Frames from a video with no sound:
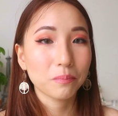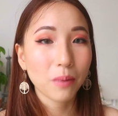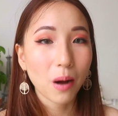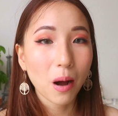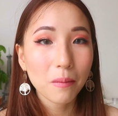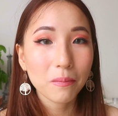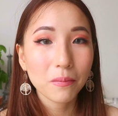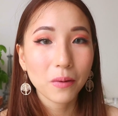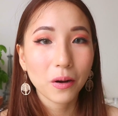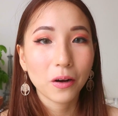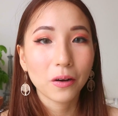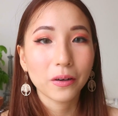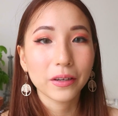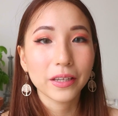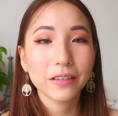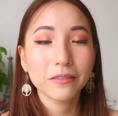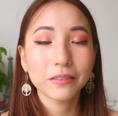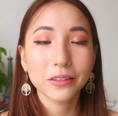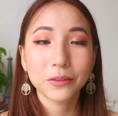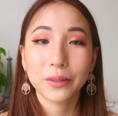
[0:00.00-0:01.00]
pop, or
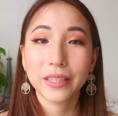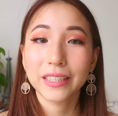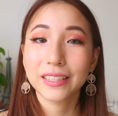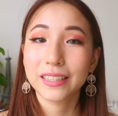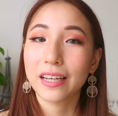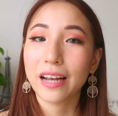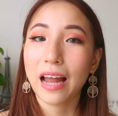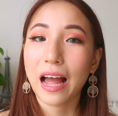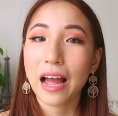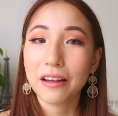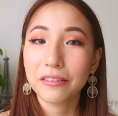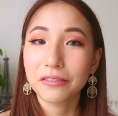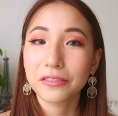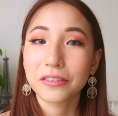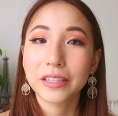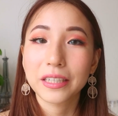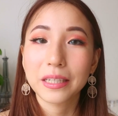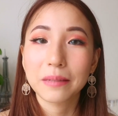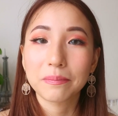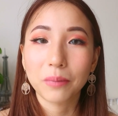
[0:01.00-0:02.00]
even ones that I've
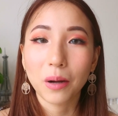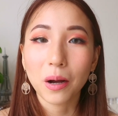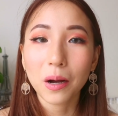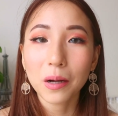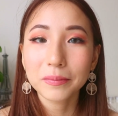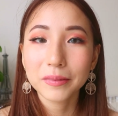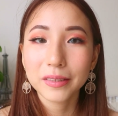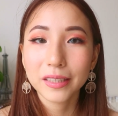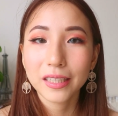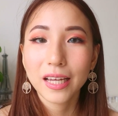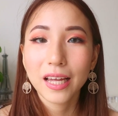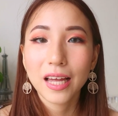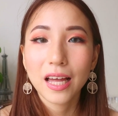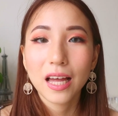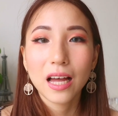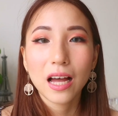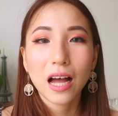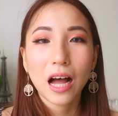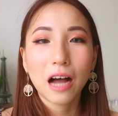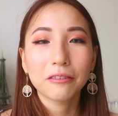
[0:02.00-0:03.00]
already popped.
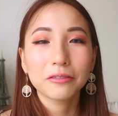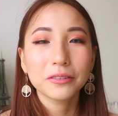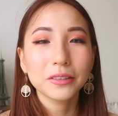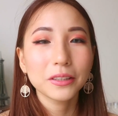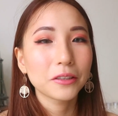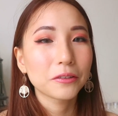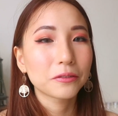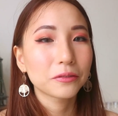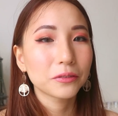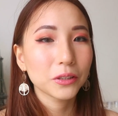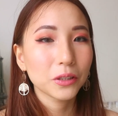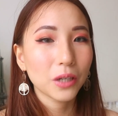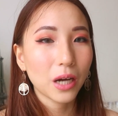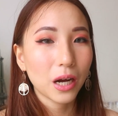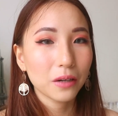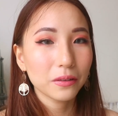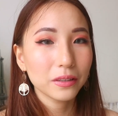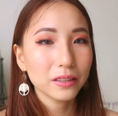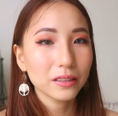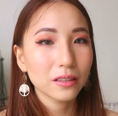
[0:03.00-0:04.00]
After a few
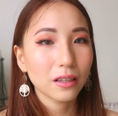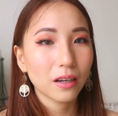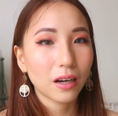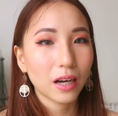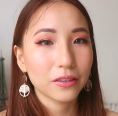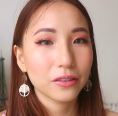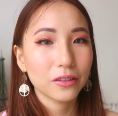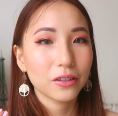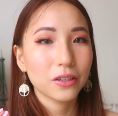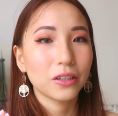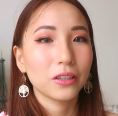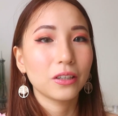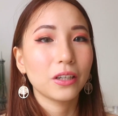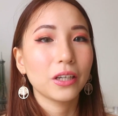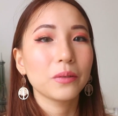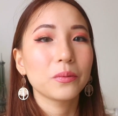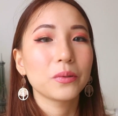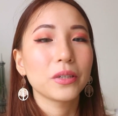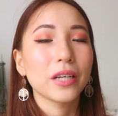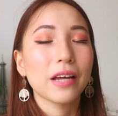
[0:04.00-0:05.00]
hours, the
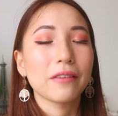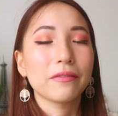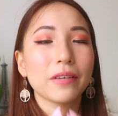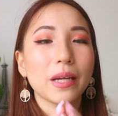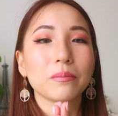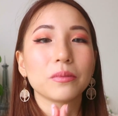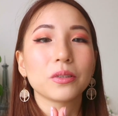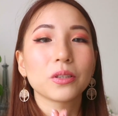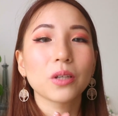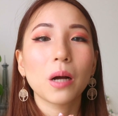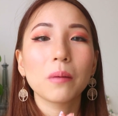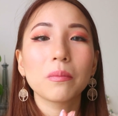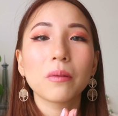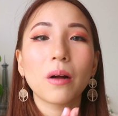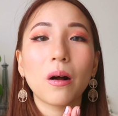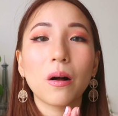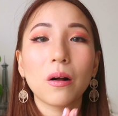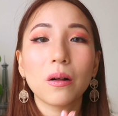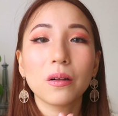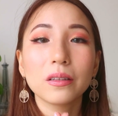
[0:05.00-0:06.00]
hydrocolloid would have
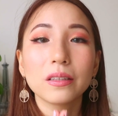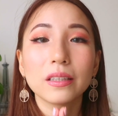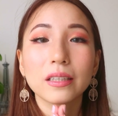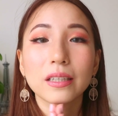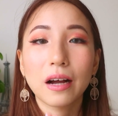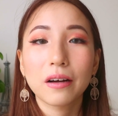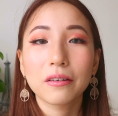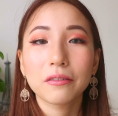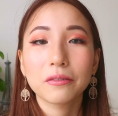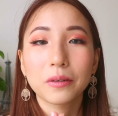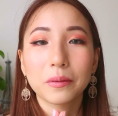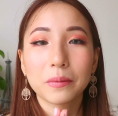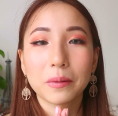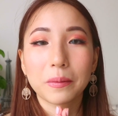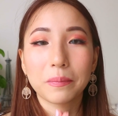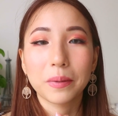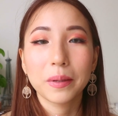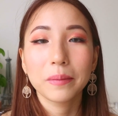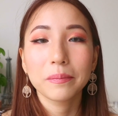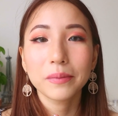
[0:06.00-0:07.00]
absorbed all the gunk from
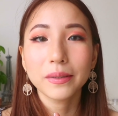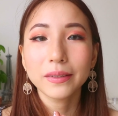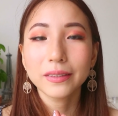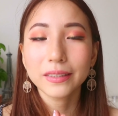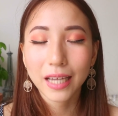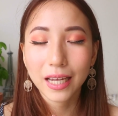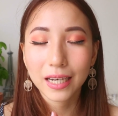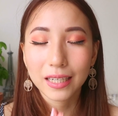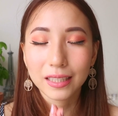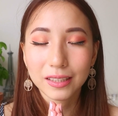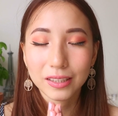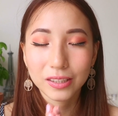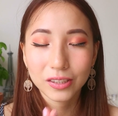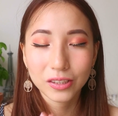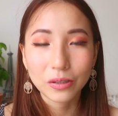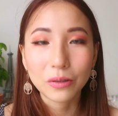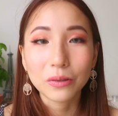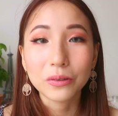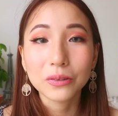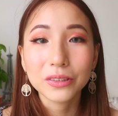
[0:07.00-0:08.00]
your pimples, and it's
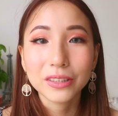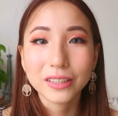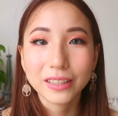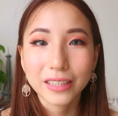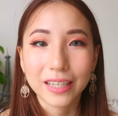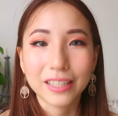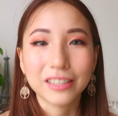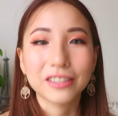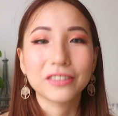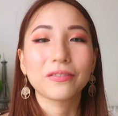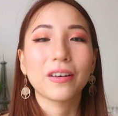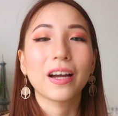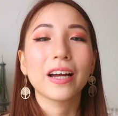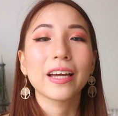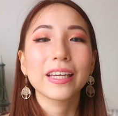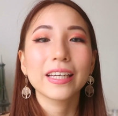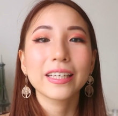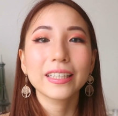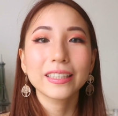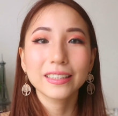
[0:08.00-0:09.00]
so
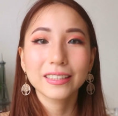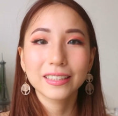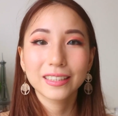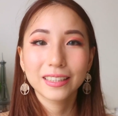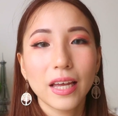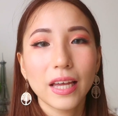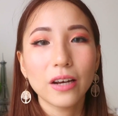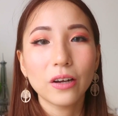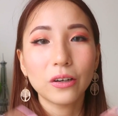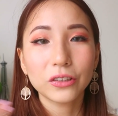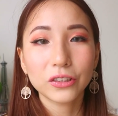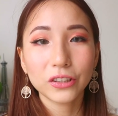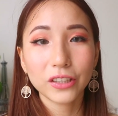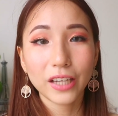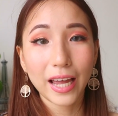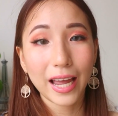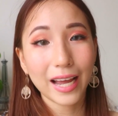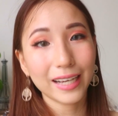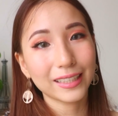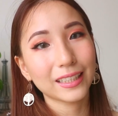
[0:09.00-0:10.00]
satisfying. It also
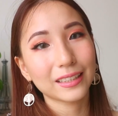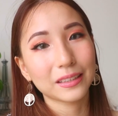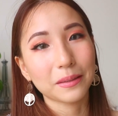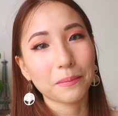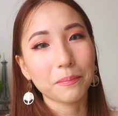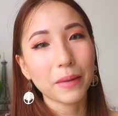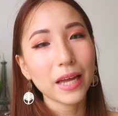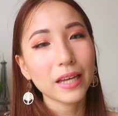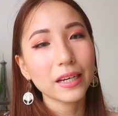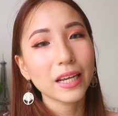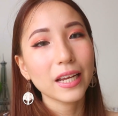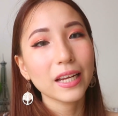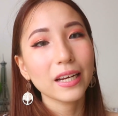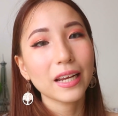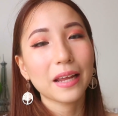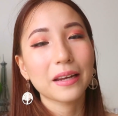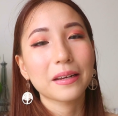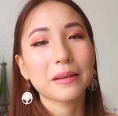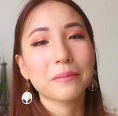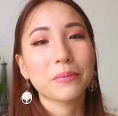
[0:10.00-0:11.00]
acts as a band-aid,
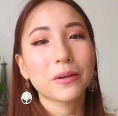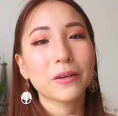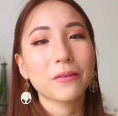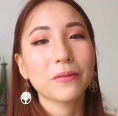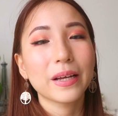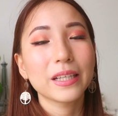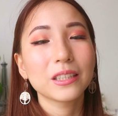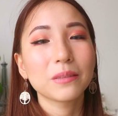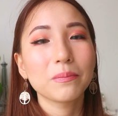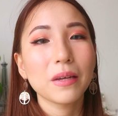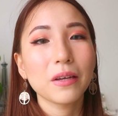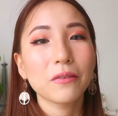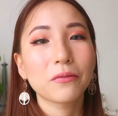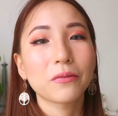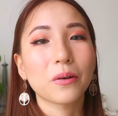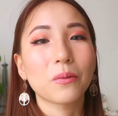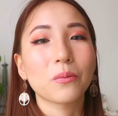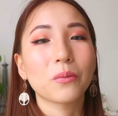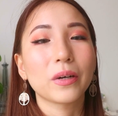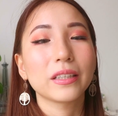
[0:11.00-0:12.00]
and it prevents me
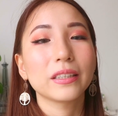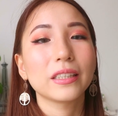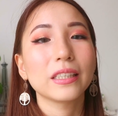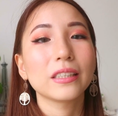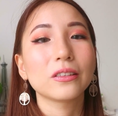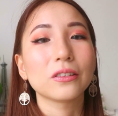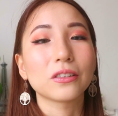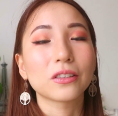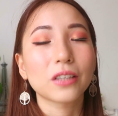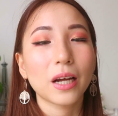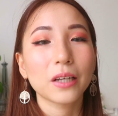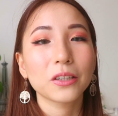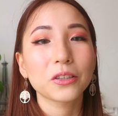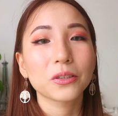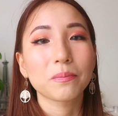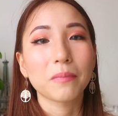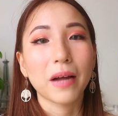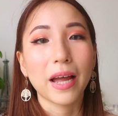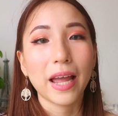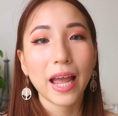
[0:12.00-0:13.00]
from wanting to
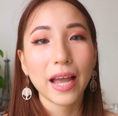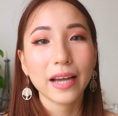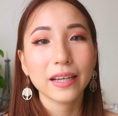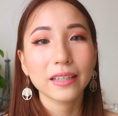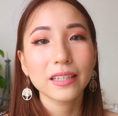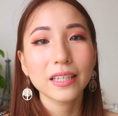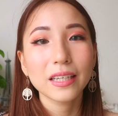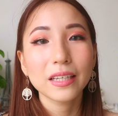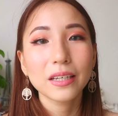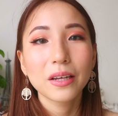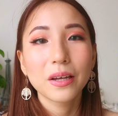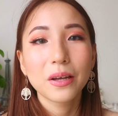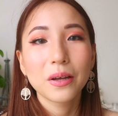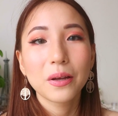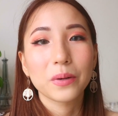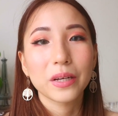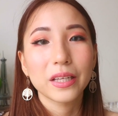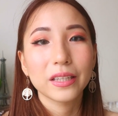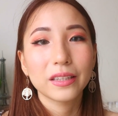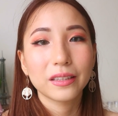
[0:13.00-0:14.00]
touch my acne
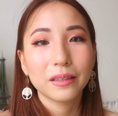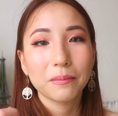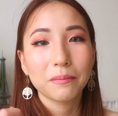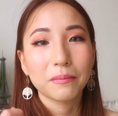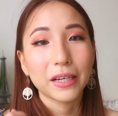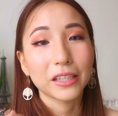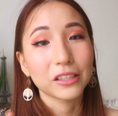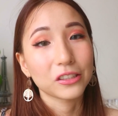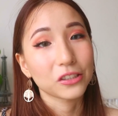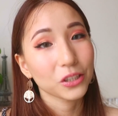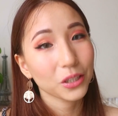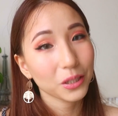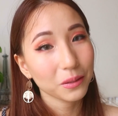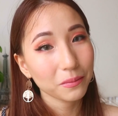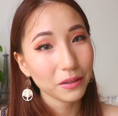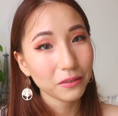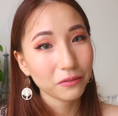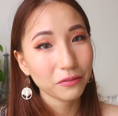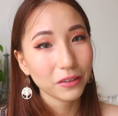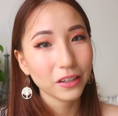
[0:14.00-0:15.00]
with my
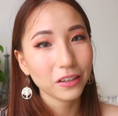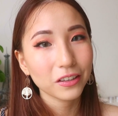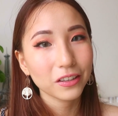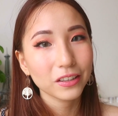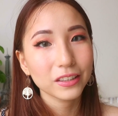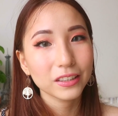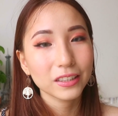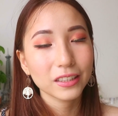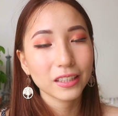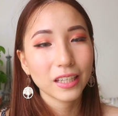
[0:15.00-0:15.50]
germy fingers,